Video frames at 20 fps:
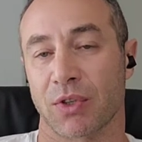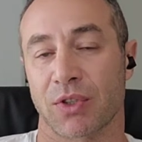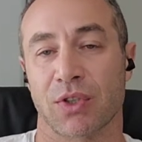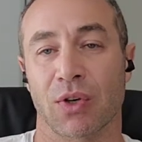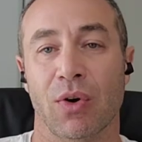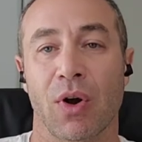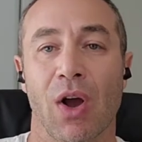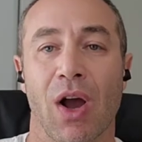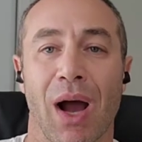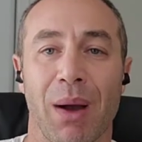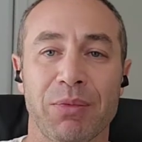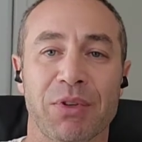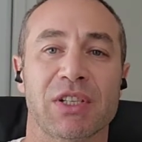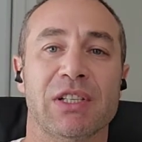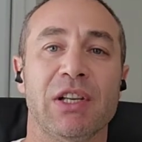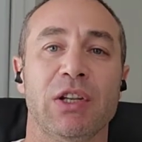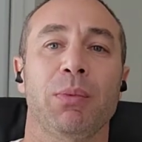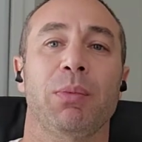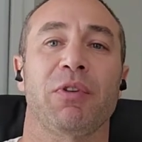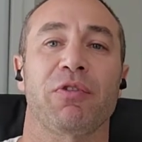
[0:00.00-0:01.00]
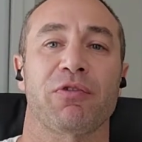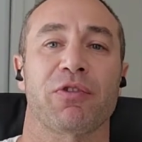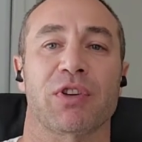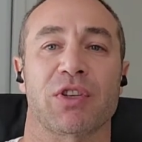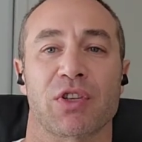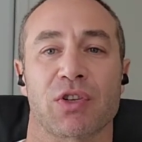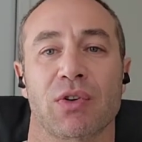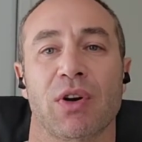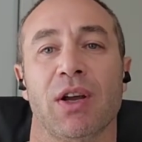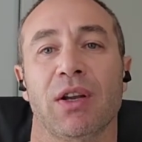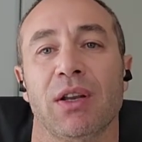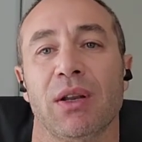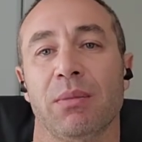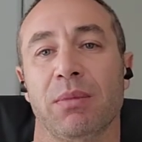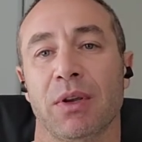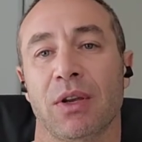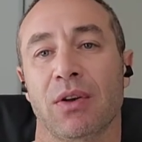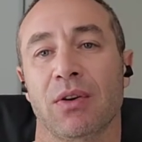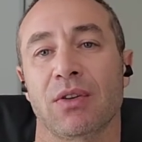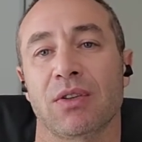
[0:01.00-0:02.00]
So I'm just a little bit frustrated
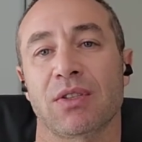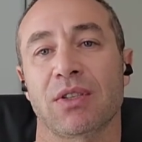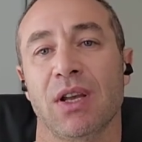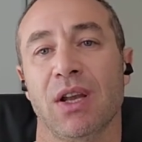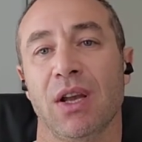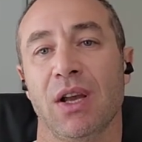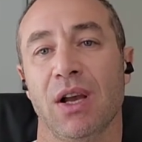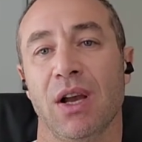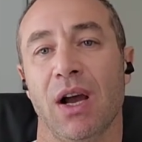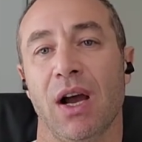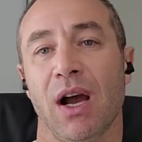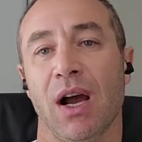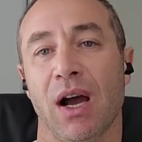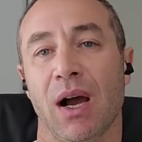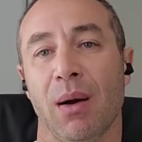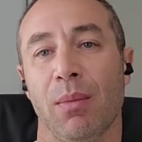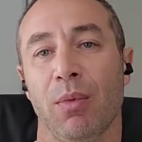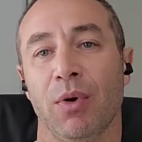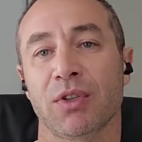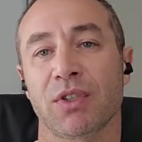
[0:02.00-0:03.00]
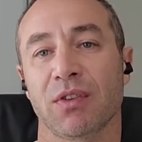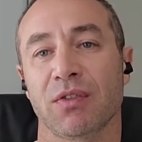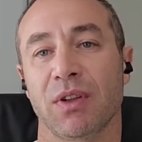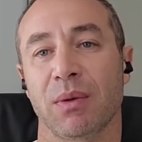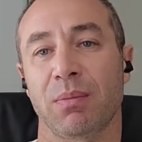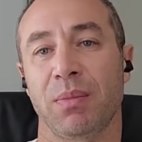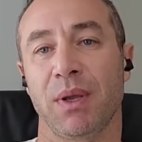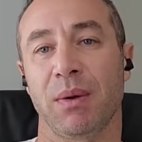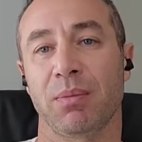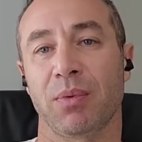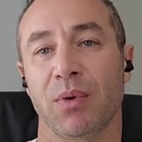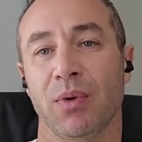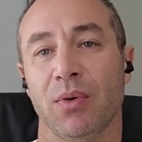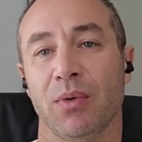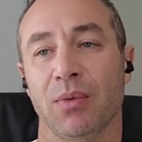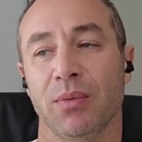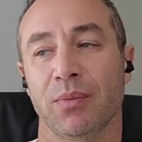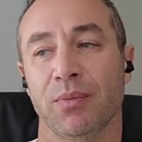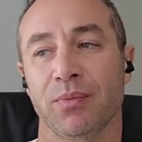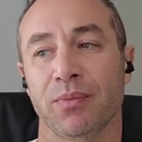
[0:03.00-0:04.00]
because uh, most of the
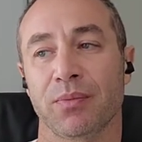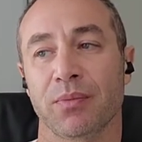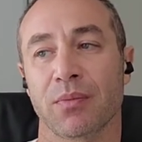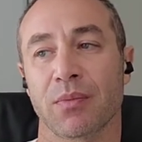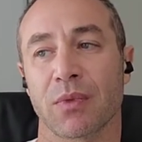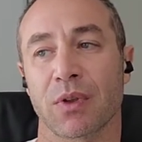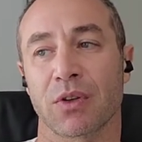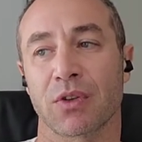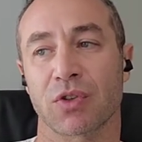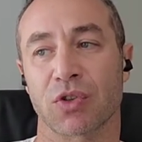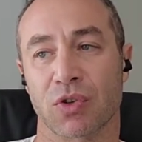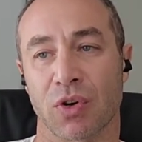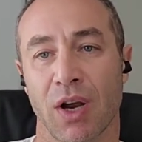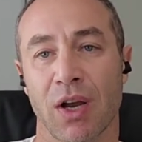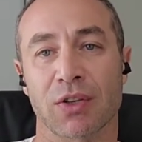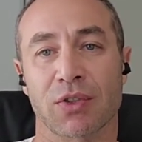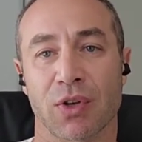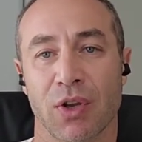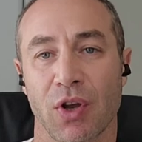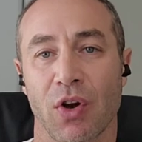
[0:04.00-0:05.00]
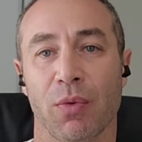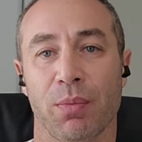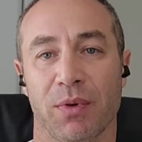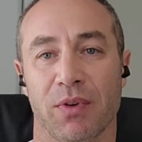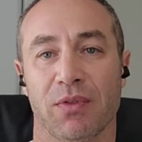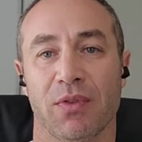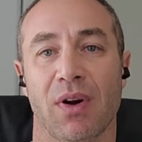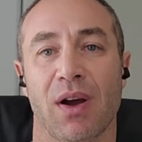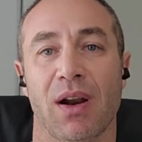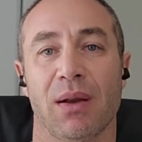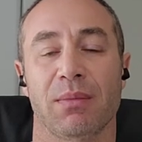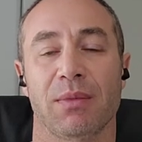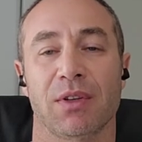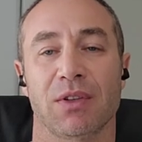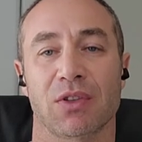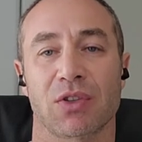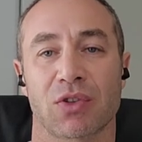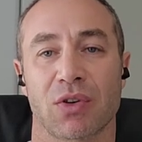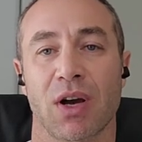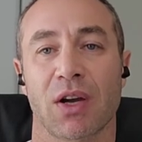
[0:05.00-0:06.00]
people trying to help environment,
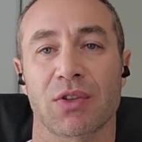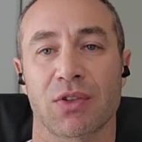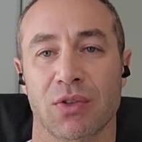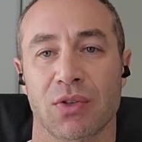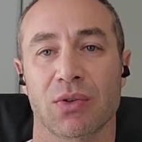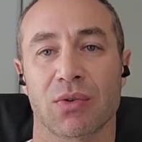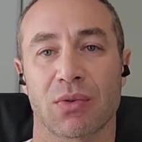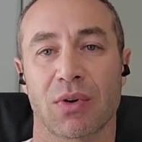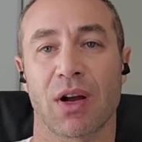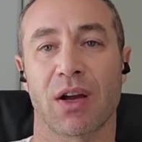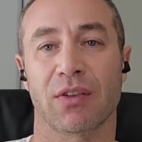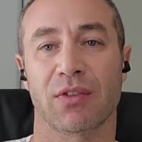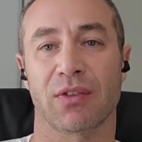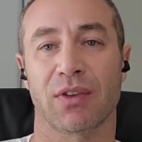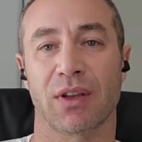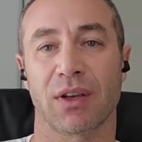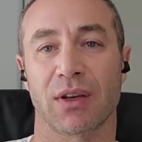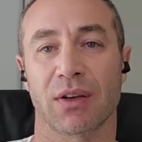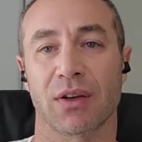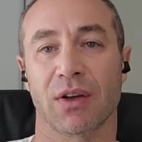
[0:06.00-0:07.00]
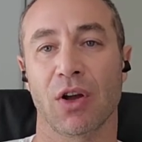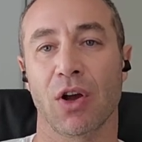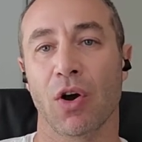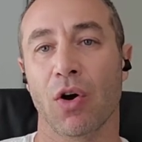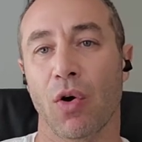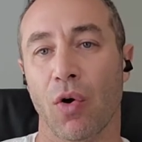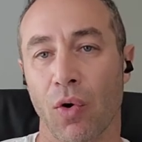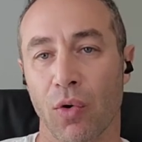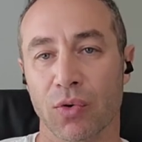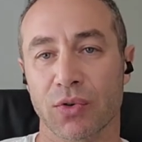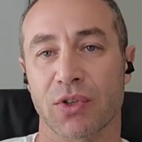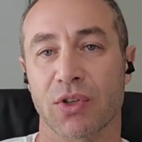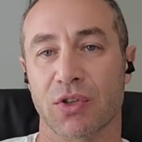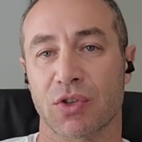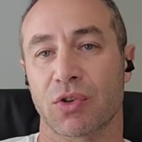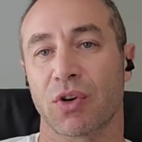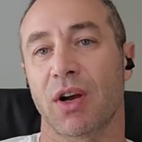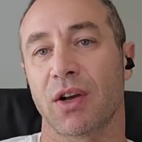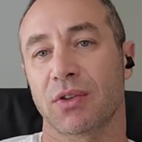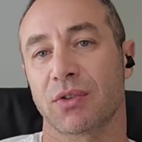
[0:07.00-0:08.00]
try to do right thing, also
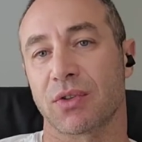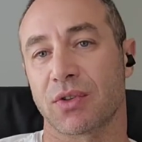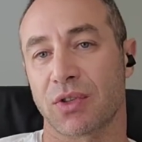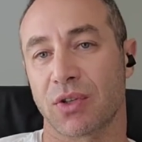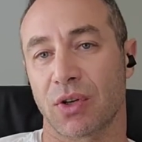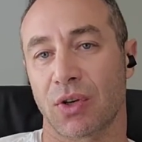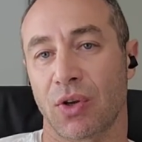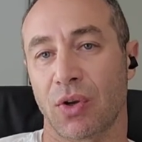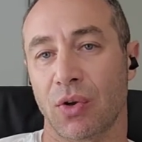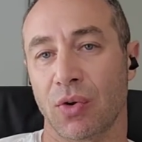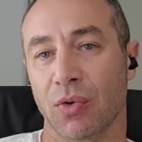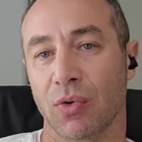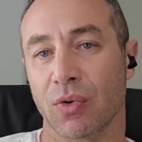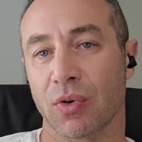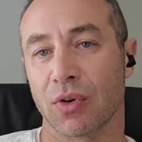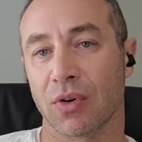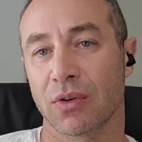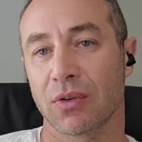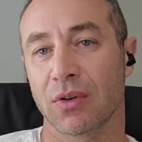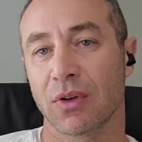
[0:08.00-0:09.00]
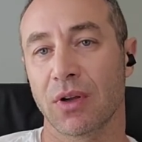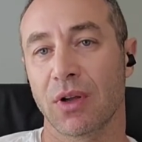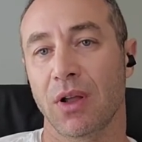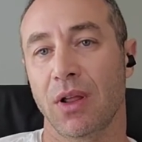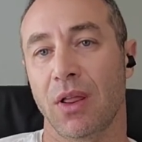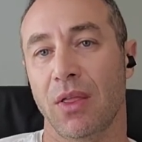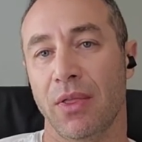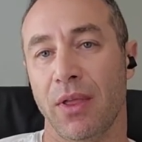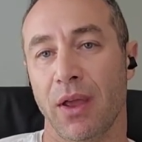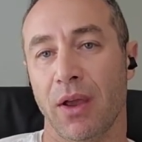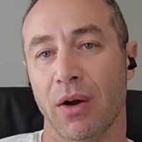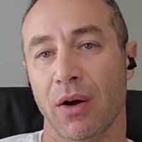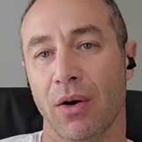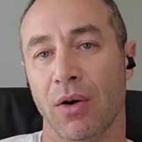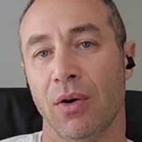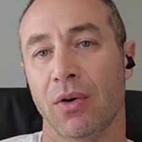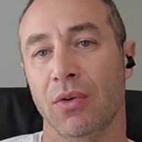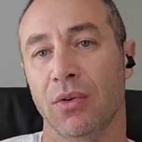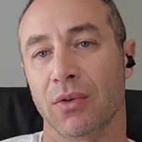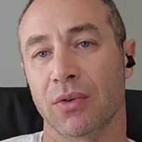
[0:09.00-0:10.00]
trying to secure their
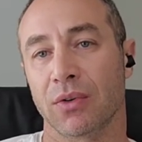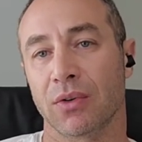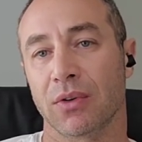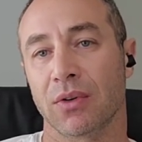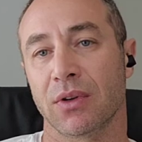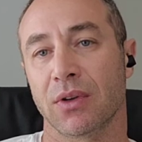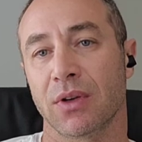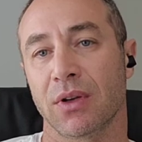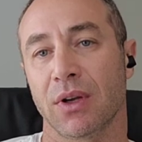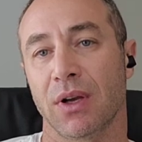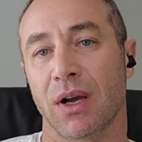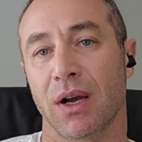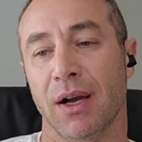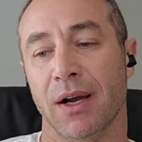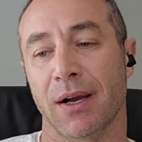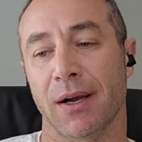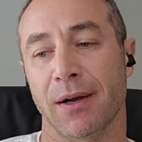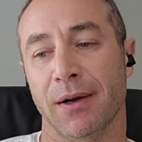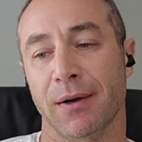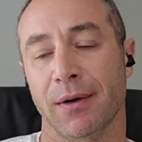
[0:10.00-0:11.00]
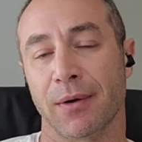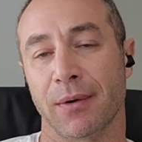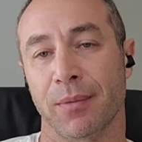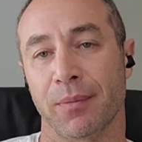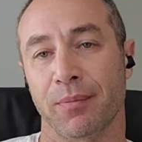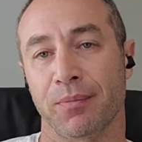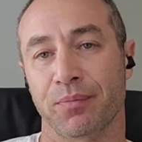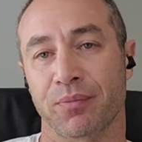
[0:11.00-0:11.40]
own um,